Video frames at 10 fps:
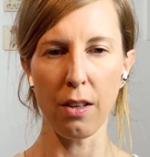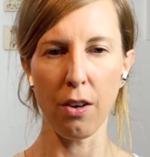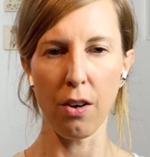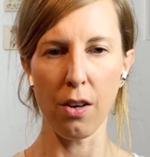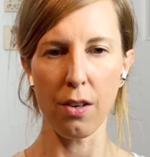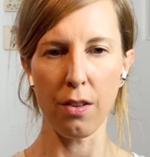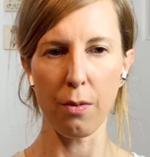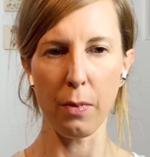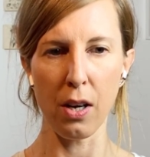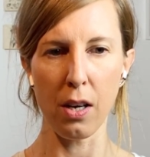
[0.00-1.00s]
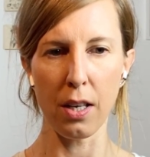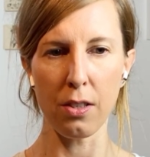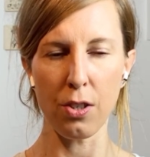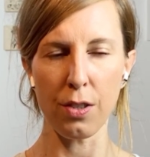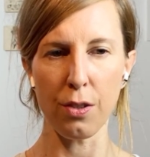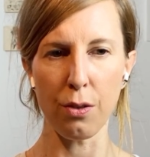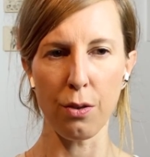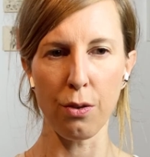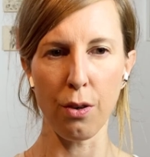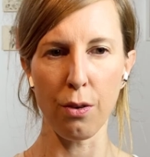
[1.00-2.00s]
the heart, and the mind, just so
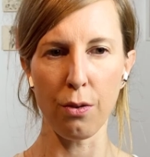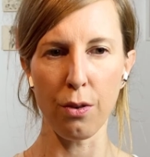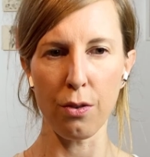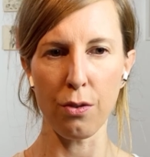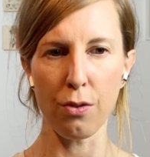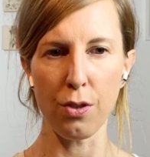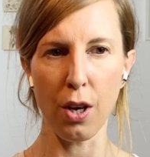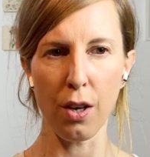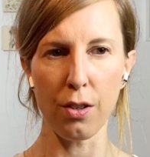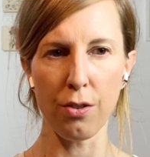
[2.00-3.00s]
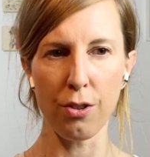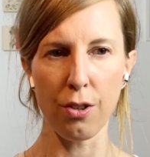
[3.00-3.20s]
you know, not to judge,